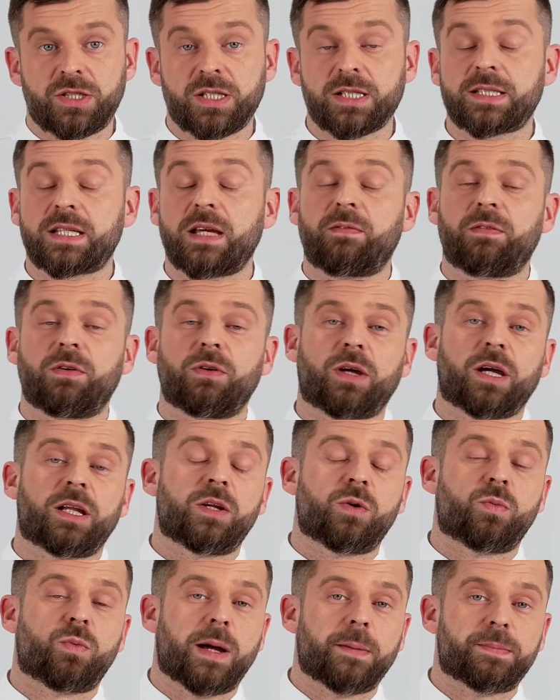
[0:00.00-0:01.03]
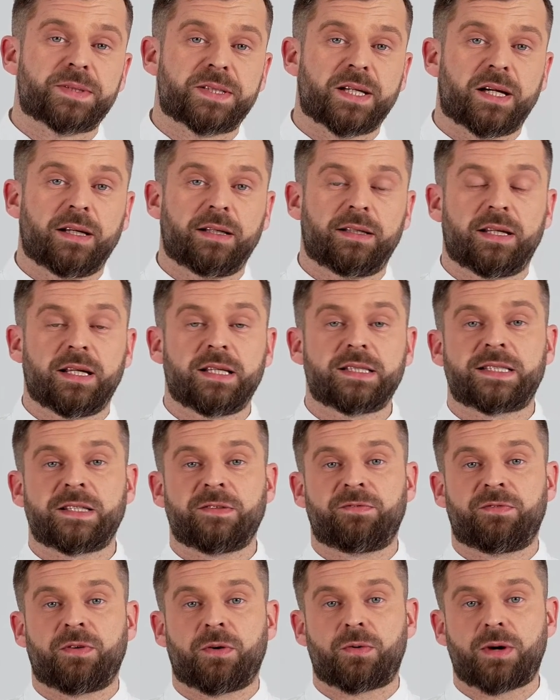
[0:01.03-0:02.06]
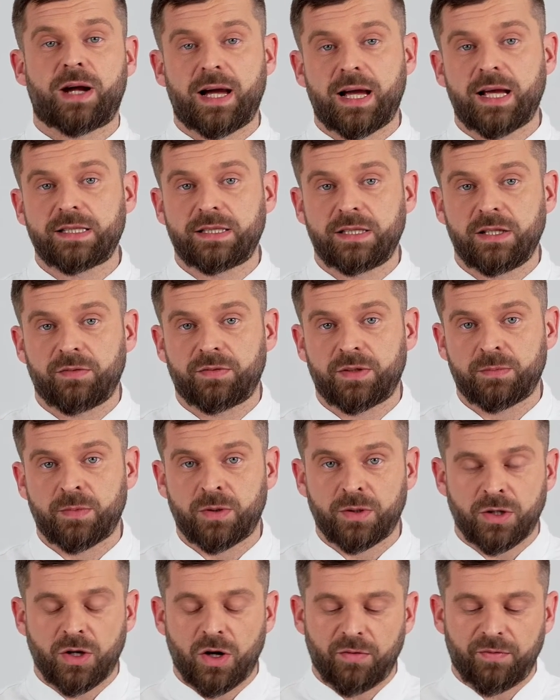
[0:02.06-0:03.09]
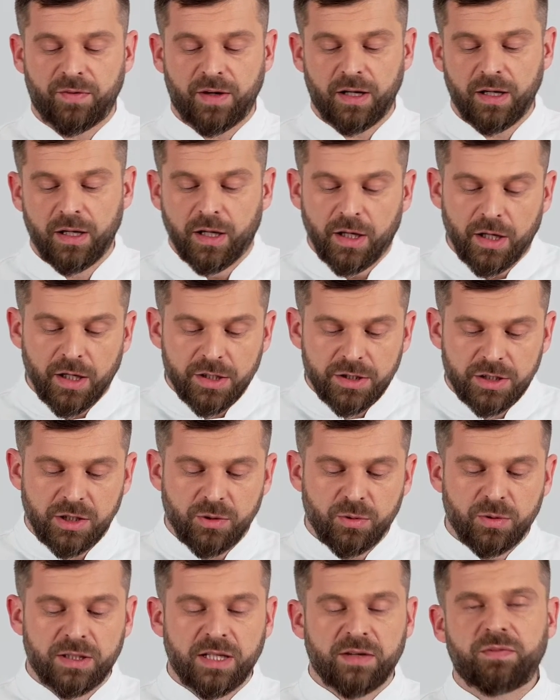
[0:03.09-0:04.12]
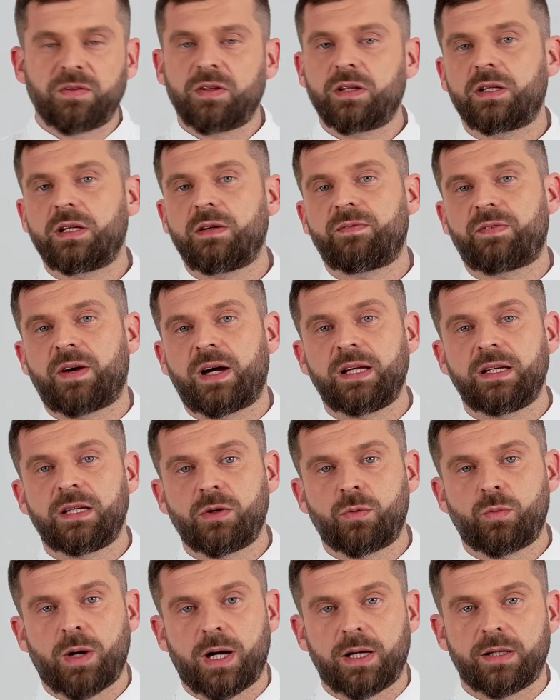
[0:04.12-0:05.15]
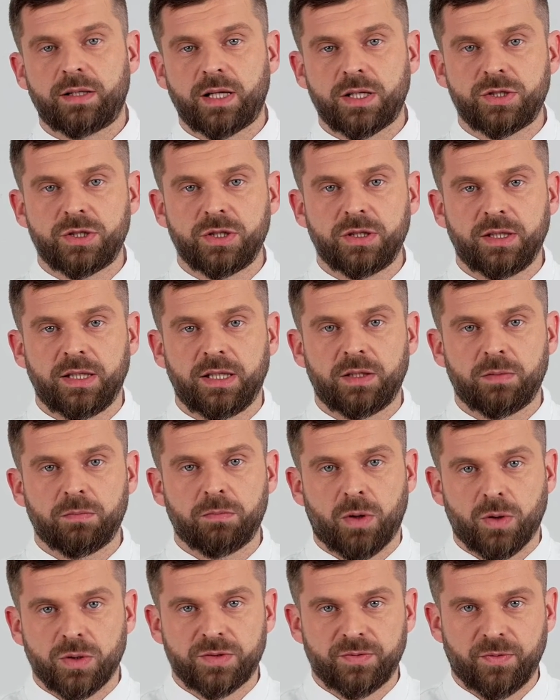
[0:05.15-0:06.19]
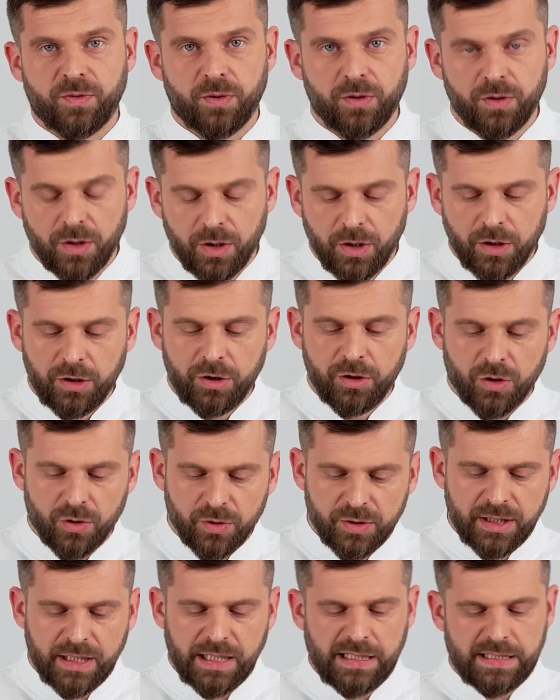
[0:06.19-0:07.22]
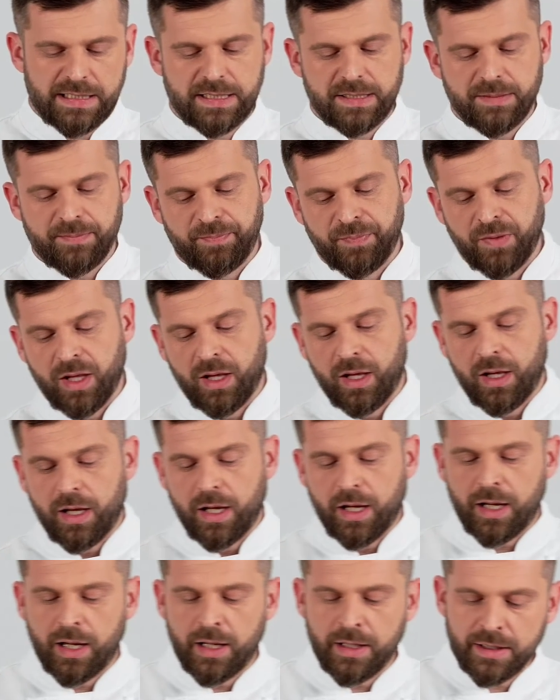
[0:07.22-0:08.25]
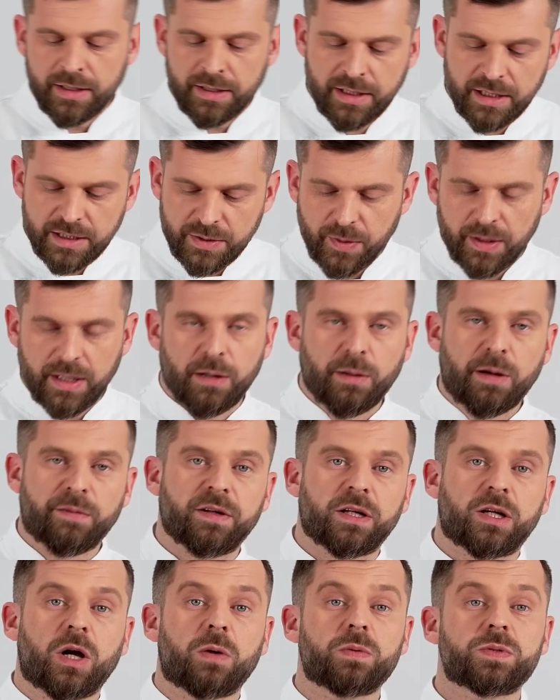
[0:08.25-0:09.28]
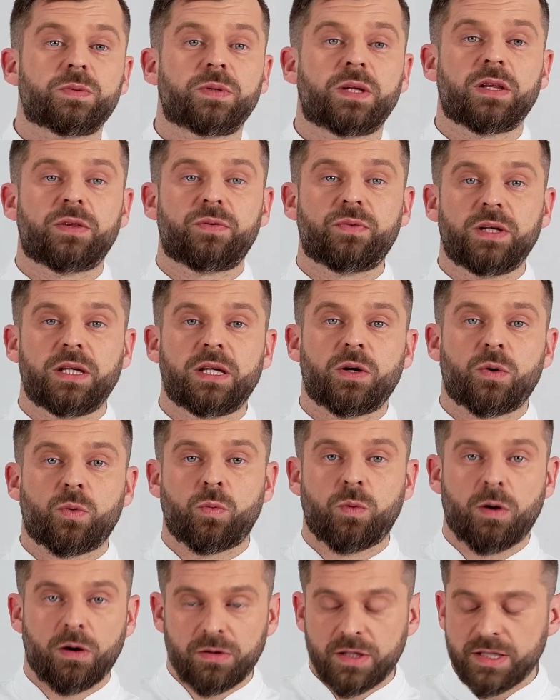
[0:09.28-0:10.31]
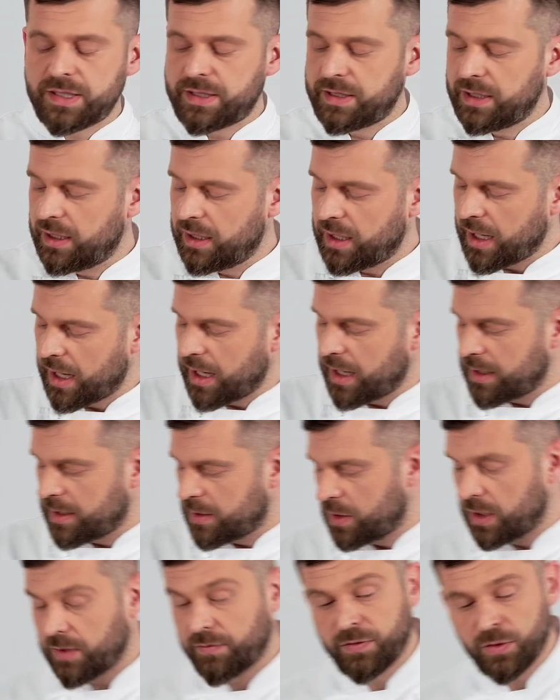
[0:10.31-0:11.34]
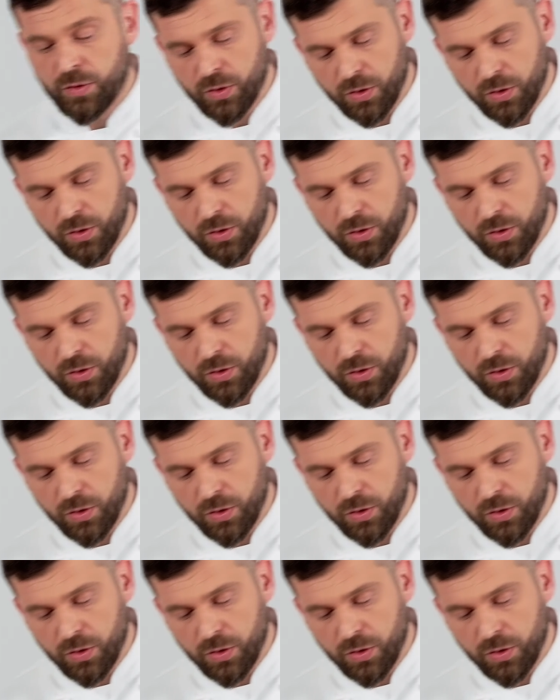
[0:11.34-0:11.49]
just have a look at the website. There's a variety of them on offer. So you will definitely find the one that you need most for your needs. Uh, this one, however, comes with a three-year warranty and if you